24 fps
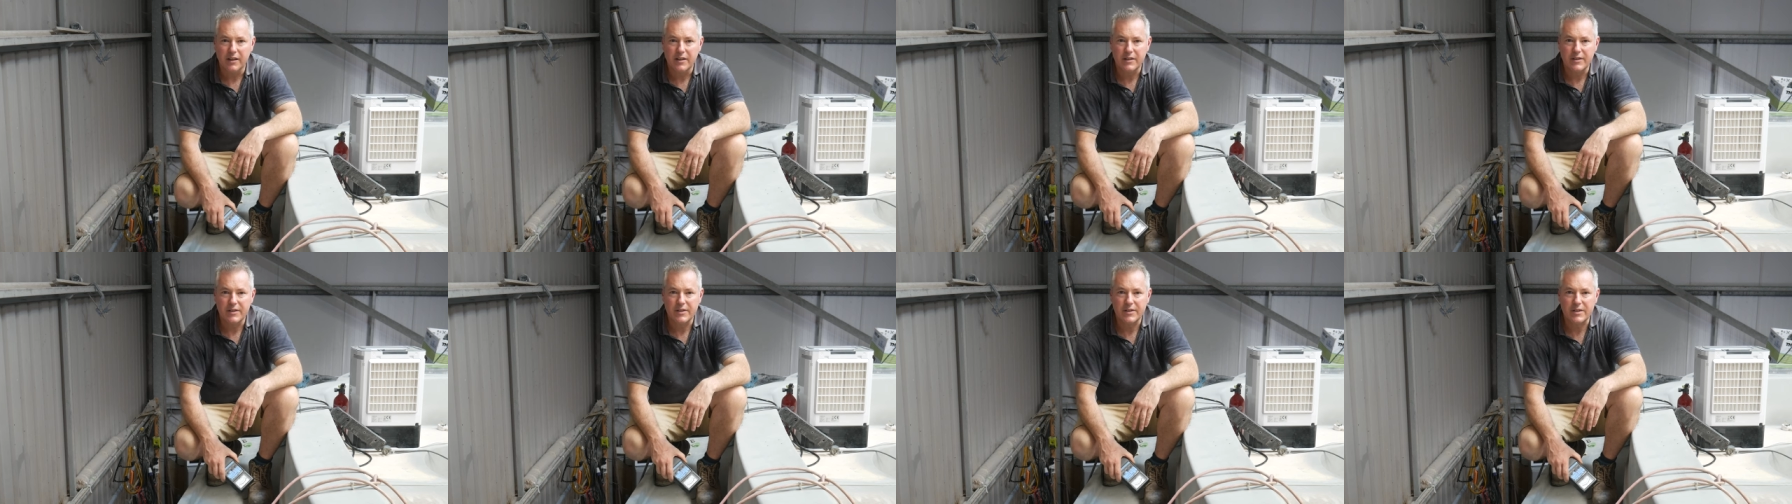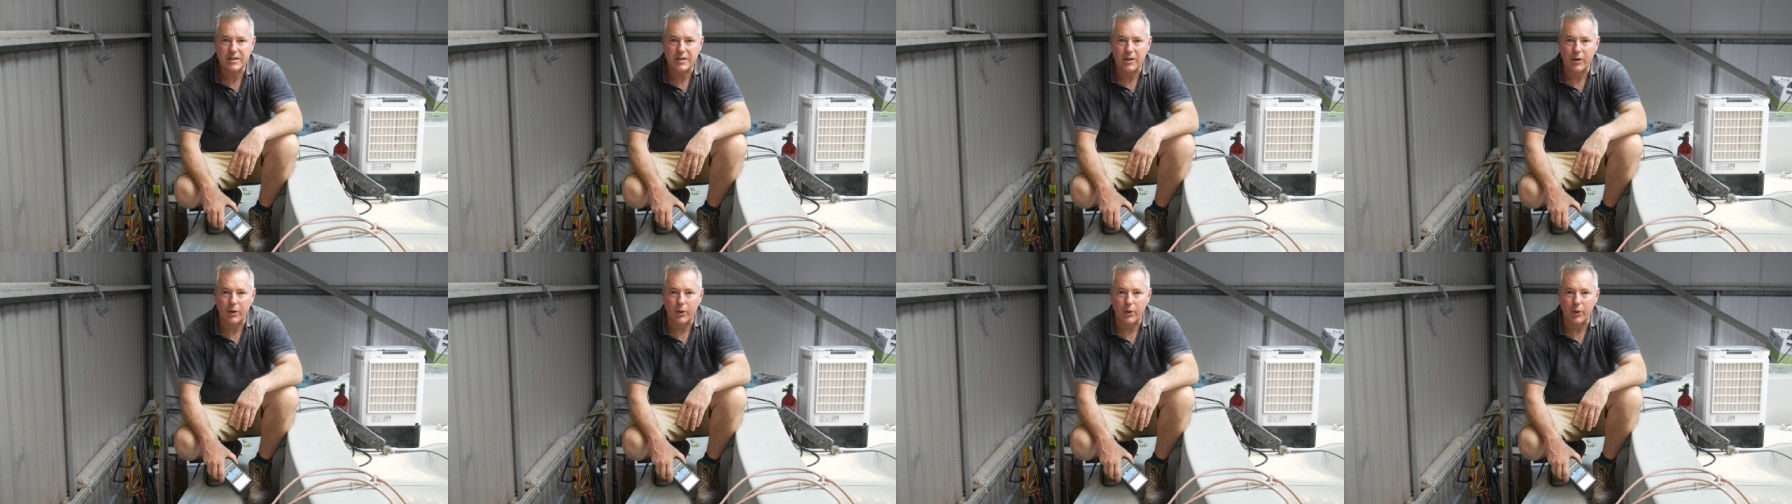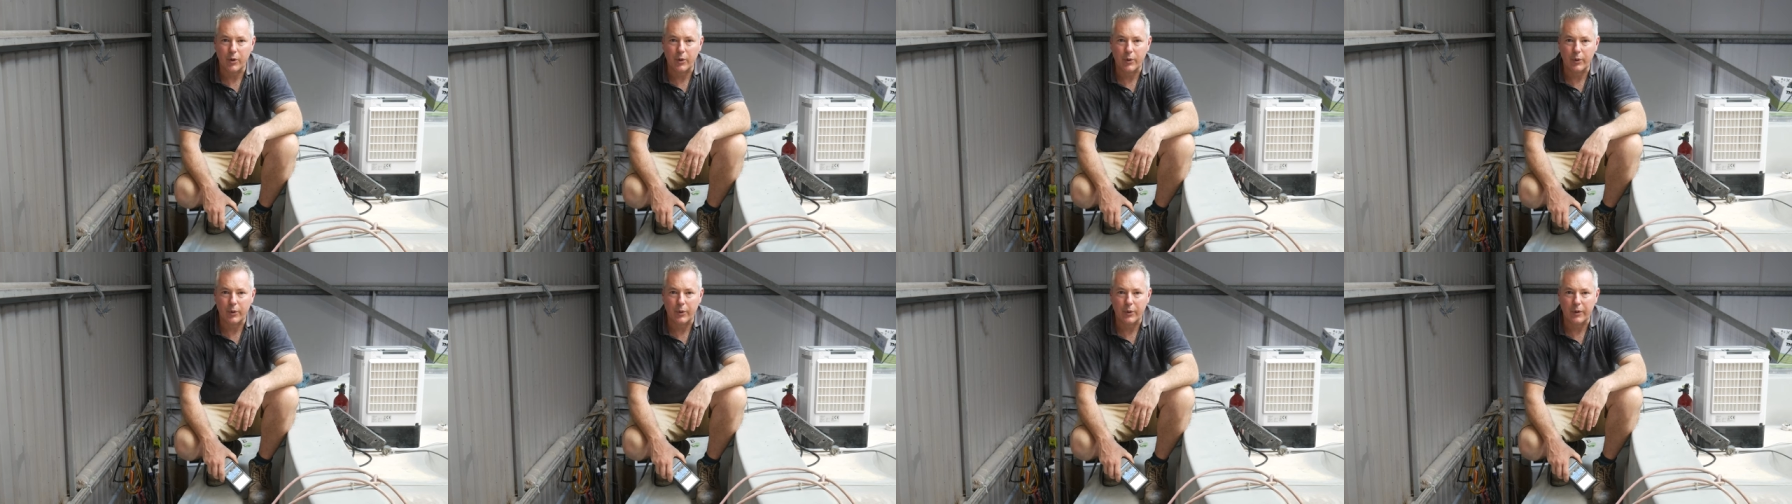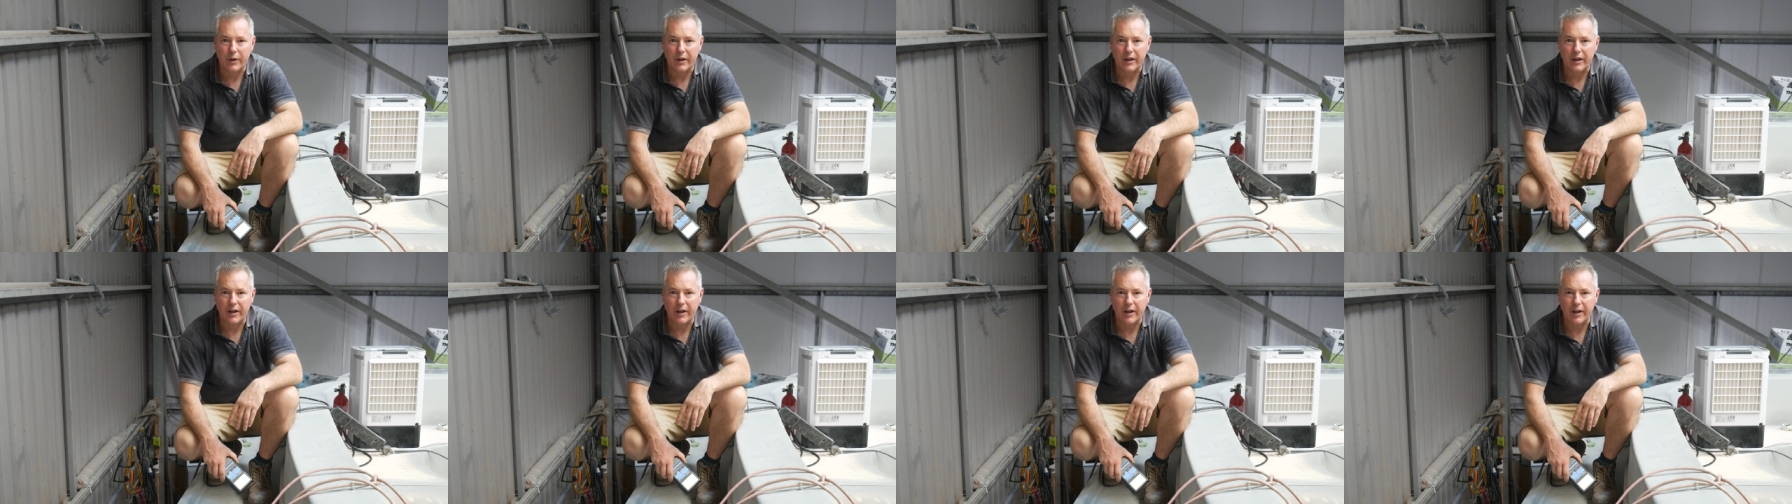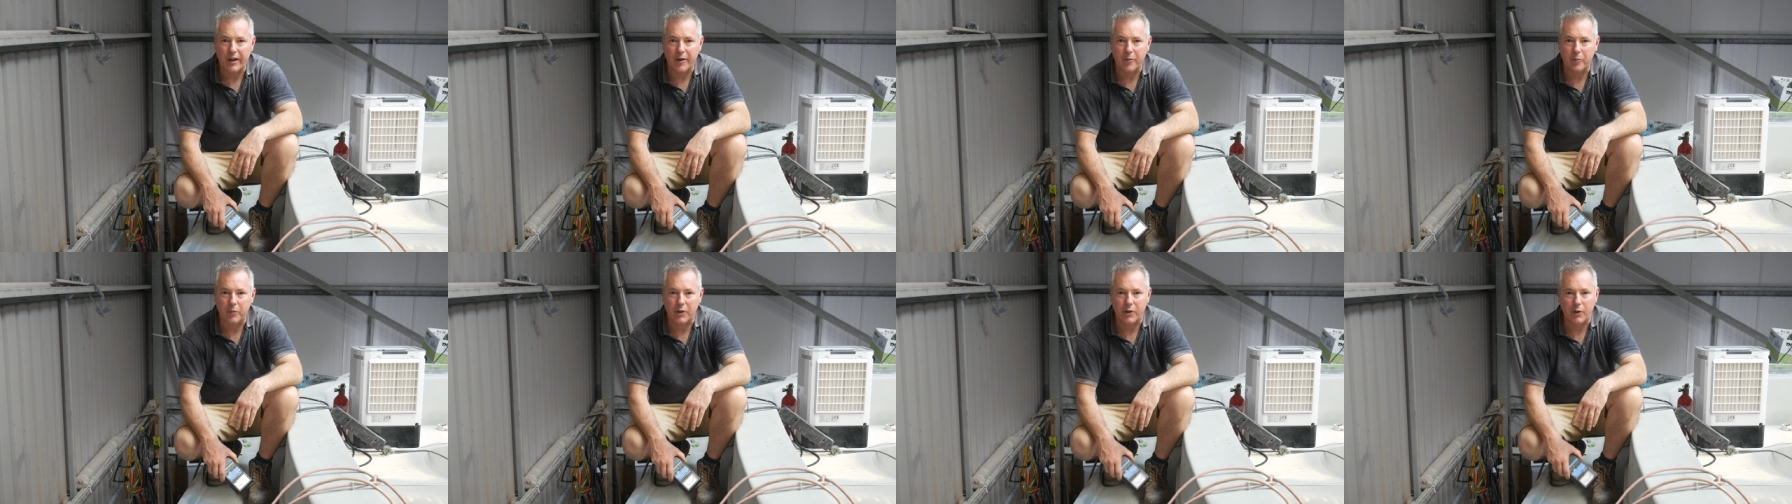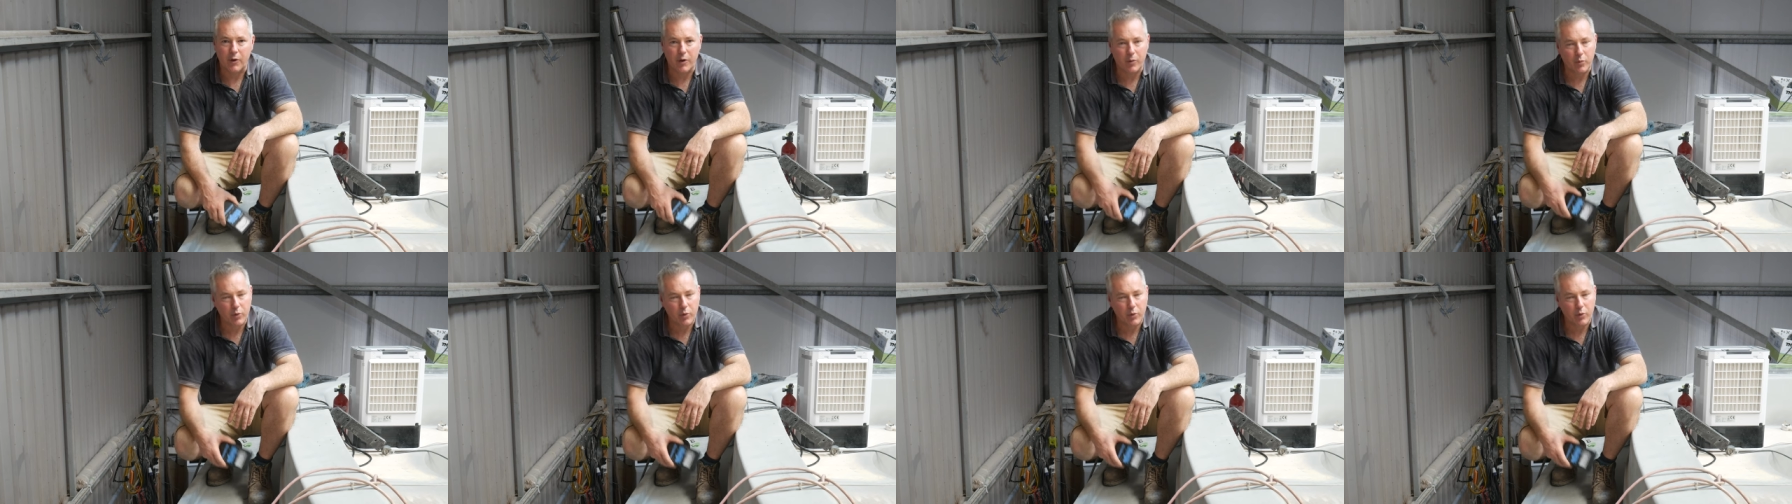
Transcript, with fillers: So, uh, you know,